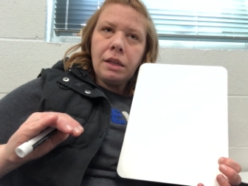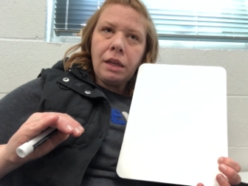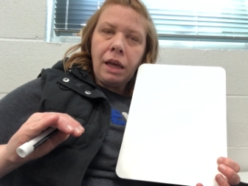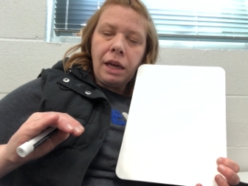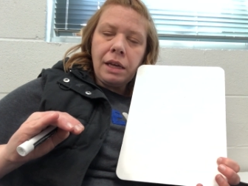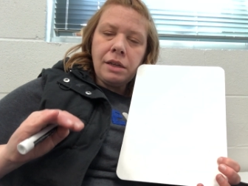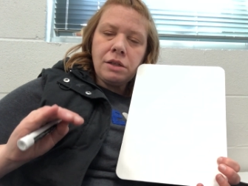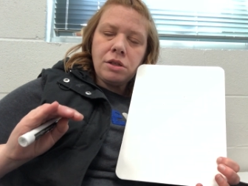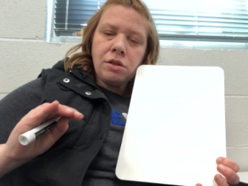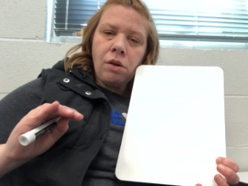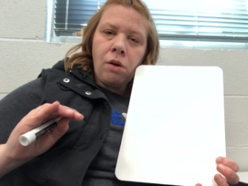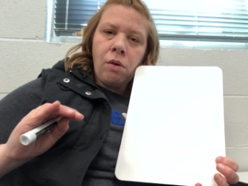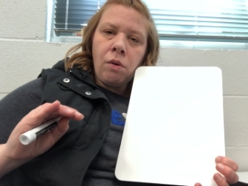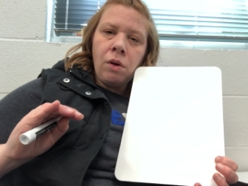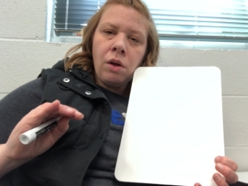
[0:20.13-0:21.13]
Okay,
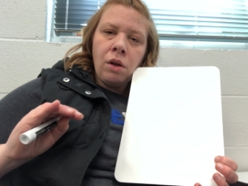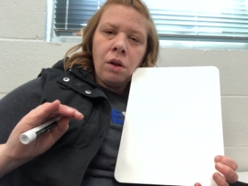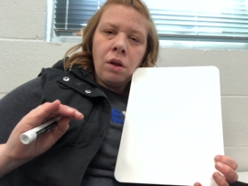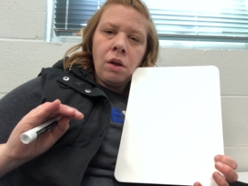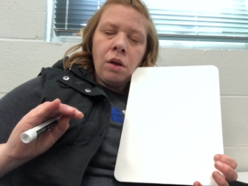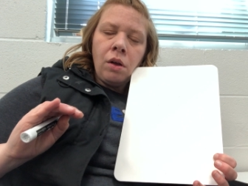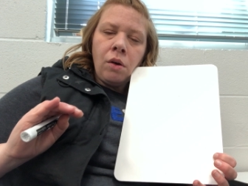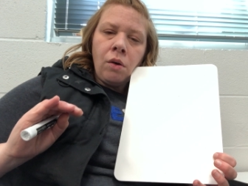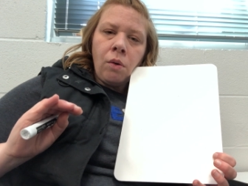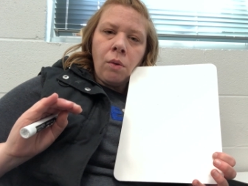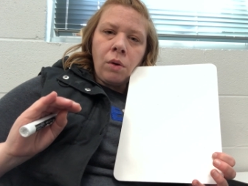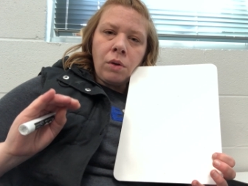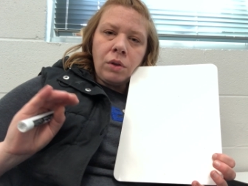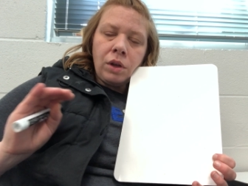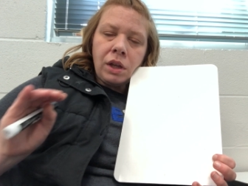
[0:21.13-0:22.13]
so
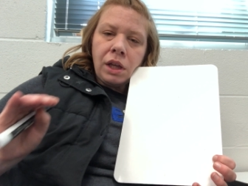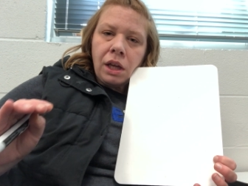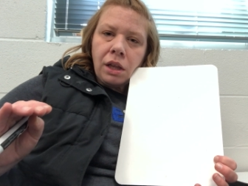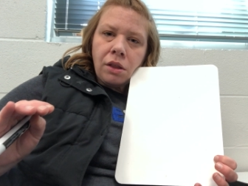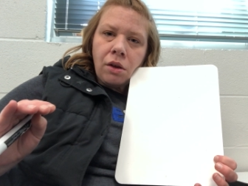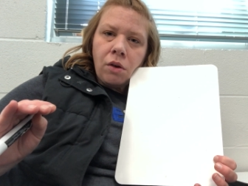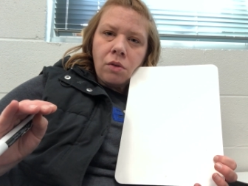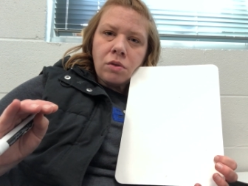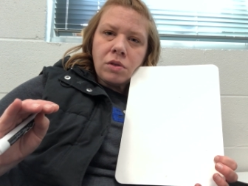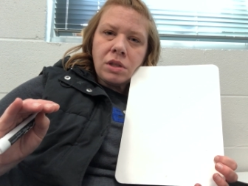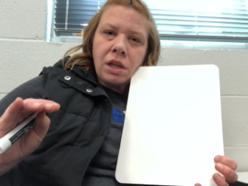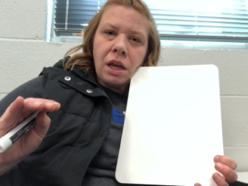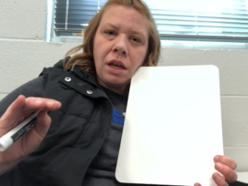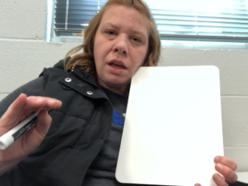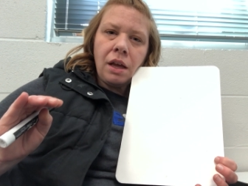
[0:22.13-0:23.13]
we're looking at those,
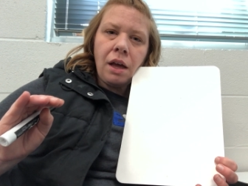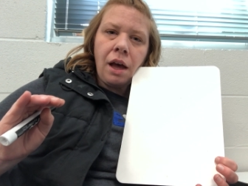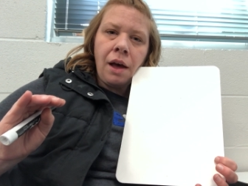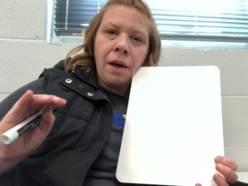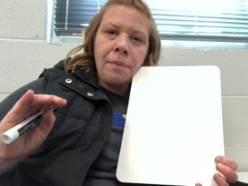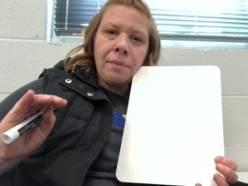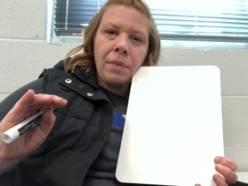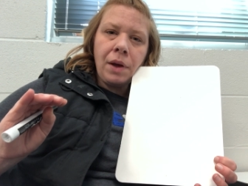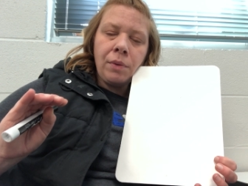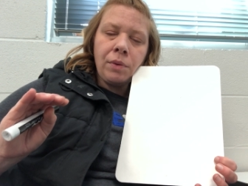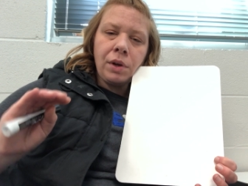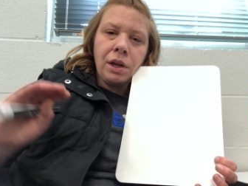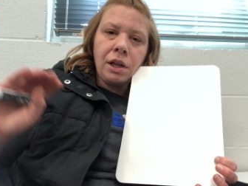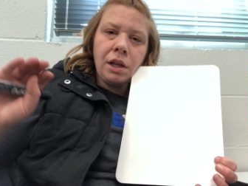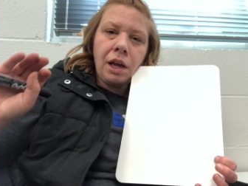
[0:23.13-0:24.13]
and
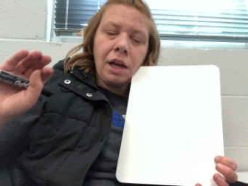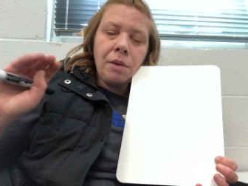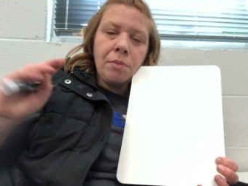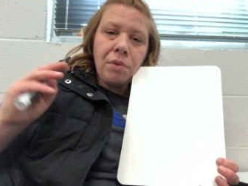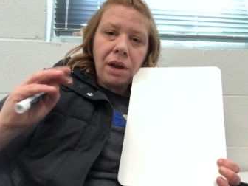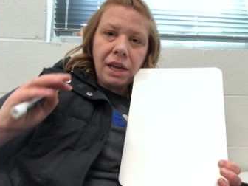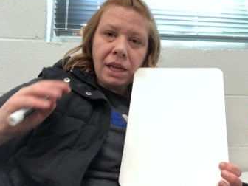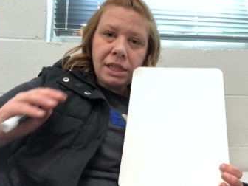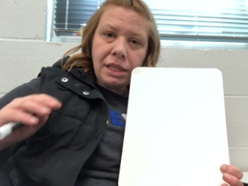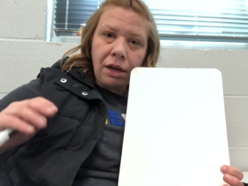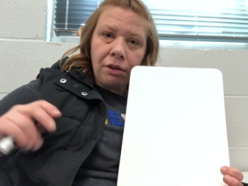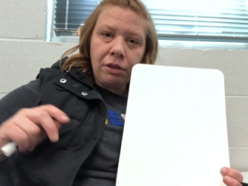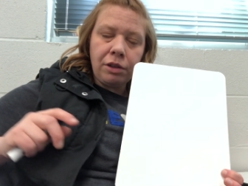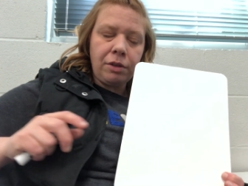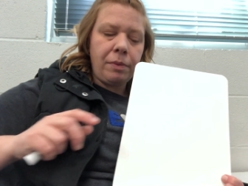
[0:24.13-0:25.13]
we're going to kind of break it
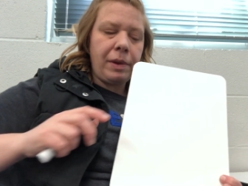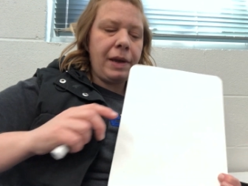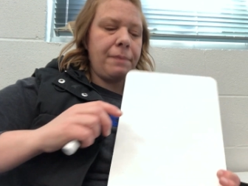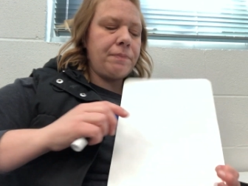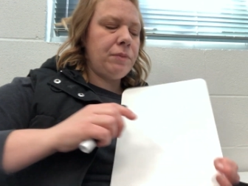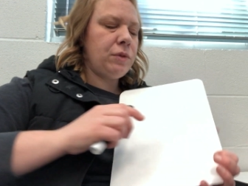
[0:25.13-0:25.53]
down a little bit.